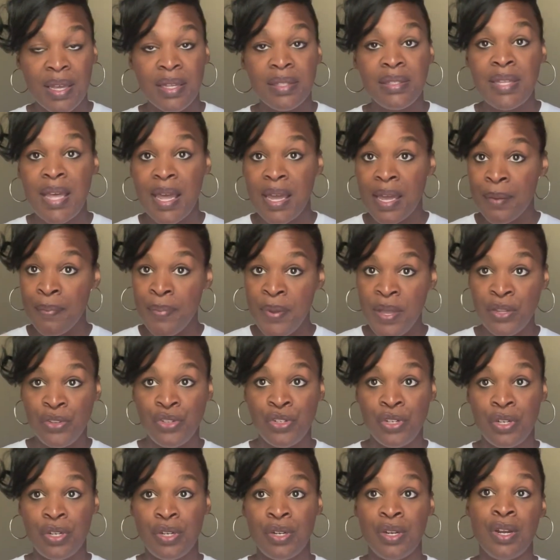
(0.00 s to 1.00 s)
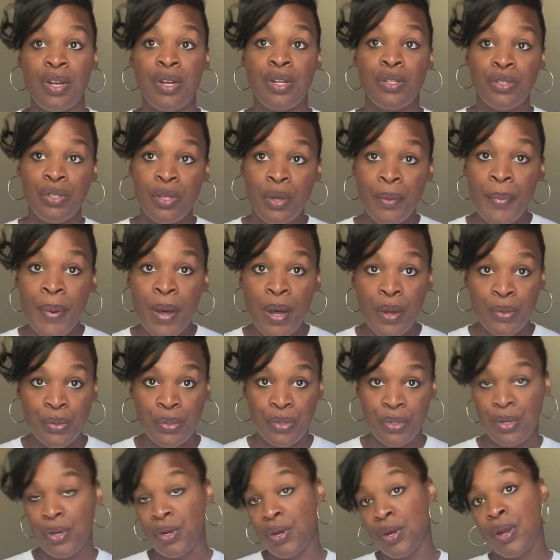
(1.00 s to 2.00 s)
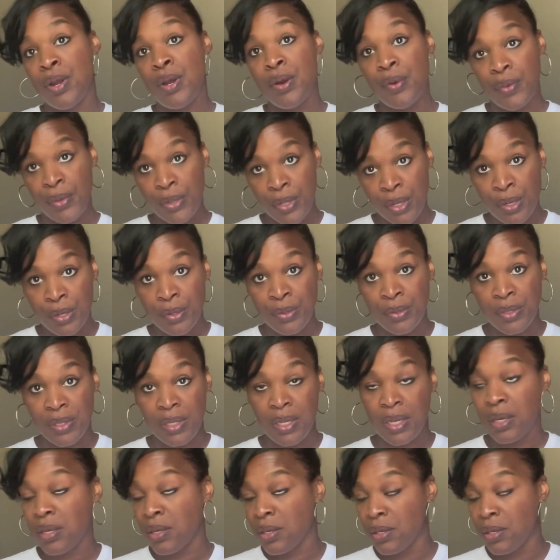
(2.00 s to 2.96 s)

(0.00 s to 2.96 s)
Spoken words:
tack a picture to a poster with a glue stick.